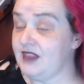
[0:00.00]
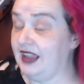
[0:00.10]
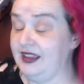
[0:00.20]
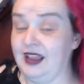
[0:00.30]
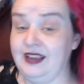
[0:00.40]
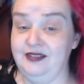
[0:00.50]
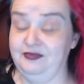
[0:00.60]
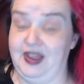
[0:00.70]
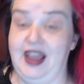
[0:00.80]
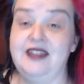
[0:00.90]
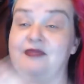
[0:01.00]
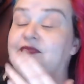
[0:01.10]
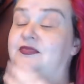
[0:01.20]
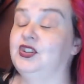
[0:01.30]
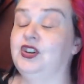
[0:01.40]
I
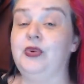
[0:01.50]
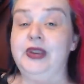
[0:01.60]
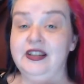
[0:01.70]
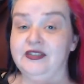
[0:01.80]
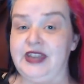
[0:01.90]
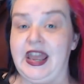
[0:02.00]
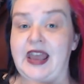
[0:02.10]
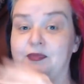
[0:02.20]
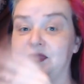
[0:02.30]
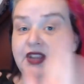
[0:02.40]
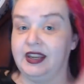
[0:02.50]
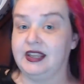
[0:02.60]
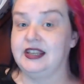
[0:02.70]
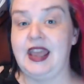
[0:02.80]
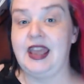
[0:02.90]
am the queen of naps. I
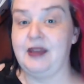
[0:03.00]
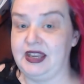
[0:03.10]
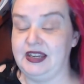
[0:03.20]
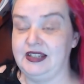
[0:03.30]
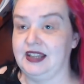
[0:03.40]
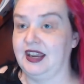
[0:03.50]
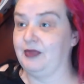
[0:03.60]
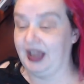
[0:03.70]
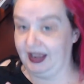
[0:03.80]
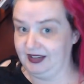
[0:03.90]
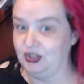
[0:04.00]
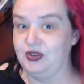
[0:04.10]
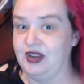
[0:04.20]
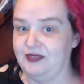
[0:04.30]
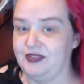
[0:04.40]
can nap anytime. I
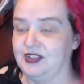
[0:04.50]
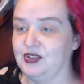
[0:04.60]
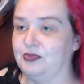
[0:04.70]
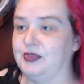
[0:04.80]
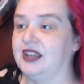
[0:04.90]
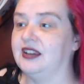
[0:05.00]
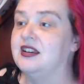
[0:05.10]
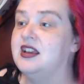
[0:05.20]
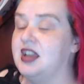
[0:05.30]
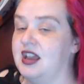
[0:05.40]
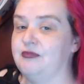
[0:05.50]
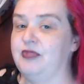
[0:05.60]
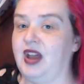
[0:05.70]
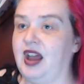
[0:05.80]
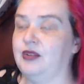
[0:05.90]
don't have insomnia,
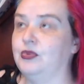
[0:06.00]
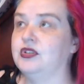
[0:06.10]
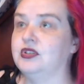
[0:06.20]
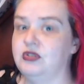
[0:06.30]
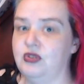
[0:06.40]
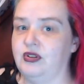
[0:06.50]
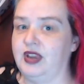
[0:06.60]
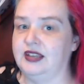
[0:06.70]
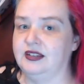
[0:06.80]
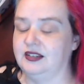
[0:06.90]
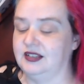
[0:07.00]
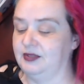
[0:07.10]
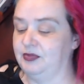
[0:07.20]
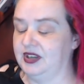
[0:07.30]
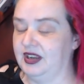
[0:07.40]
but I was not getting to
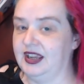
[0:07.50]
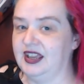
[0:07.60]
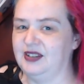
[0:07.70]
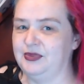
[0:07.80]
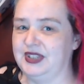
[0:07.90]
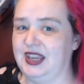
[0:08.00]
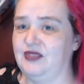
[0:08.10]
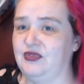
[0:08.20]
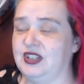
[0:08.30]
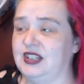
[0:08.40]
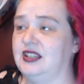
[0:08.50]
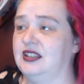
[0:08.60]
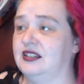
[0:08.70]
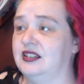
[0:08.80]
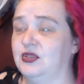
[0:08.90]
sleep at night and it was getting
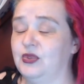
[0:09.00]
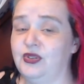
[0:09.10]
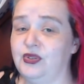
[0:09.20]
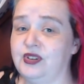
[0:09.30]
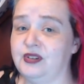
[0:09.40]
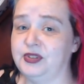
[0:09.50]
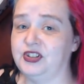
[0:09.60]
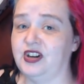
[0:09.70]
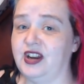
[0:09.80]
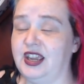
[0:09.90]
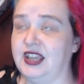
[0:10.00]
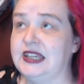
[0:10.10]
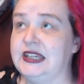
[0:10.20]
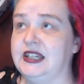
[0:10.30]
ridiculous. So I thought I would try